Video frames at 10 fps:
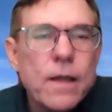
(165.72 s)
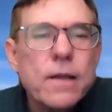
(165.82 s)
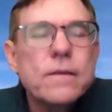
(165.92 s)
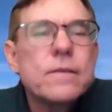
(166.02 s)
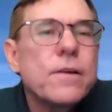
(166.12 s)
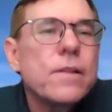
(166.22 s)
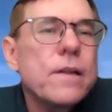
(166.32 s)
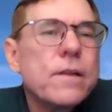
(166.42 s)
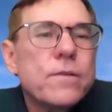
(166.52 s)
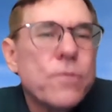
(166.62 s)
Consider
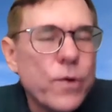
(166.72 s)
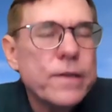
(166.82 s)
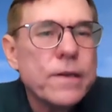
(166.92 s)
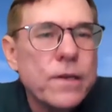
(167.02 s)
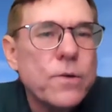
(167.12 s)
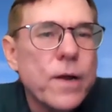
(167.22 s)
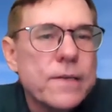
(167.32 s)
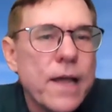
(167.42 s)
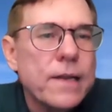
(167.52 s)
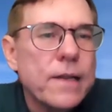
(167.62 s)
these recent
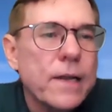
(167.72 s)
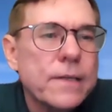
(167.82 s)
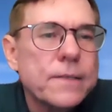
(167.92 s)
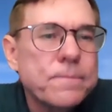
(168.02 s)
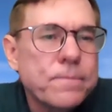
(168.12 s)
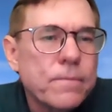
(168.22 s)
US headlines.